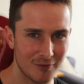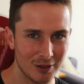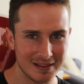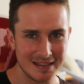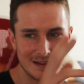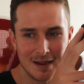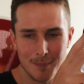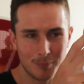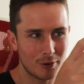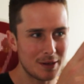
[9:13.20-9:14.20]
I've got the
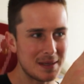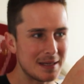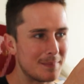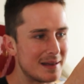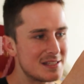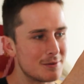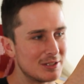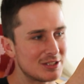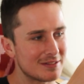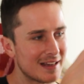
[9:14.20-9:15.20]
premium
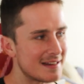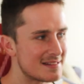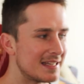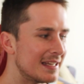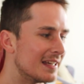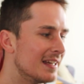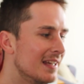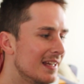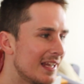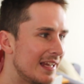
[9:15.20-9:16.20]
Intuition liners here
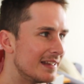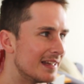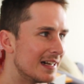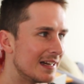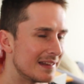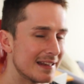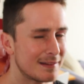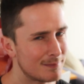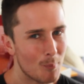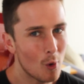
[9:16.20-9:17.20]
and
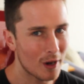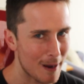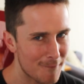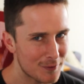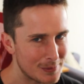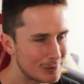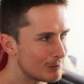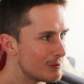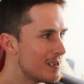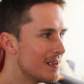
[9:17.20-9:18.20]
they're more
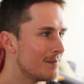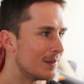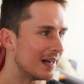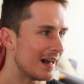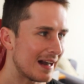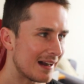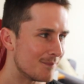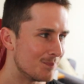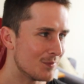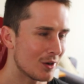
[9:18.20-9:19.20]
comfortable, but
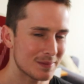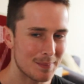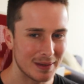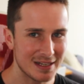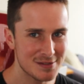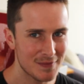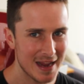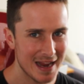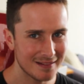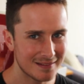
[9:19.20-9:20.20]
I'm not the biggest
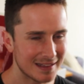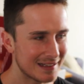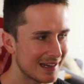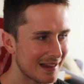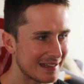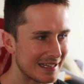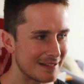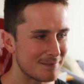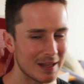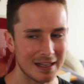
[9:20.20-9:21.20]
fan. They're kind of
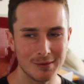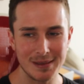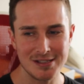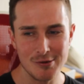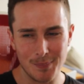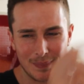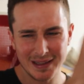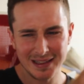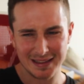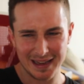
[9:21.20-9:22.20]
like, they're a little bit too
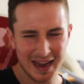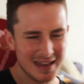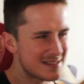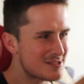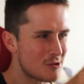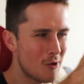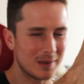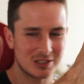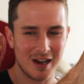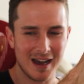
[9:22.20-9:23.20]
big. Like it adds so
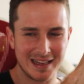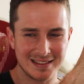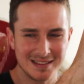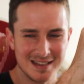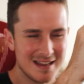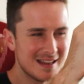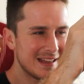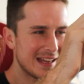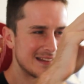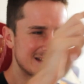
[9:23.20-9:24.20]
much height
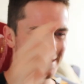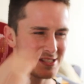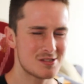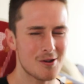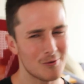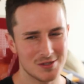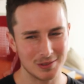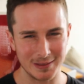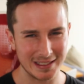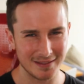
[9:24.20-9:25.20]
and they're so
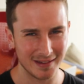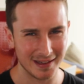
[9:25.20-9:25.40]
squeaky,